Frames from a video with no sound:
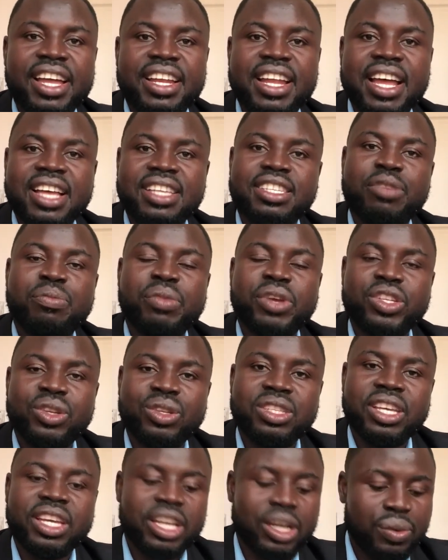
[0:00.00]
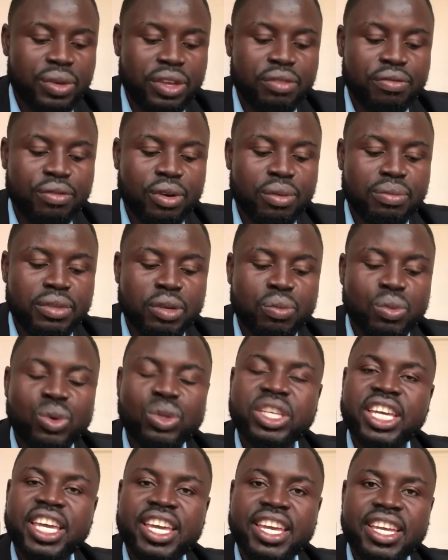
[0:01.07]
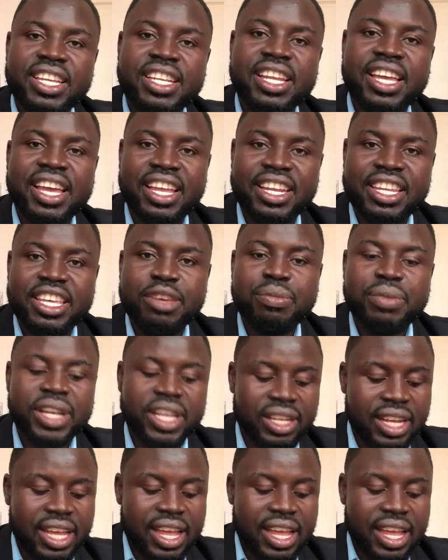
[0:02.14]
That's a major takeaway from the book Kane and Abel.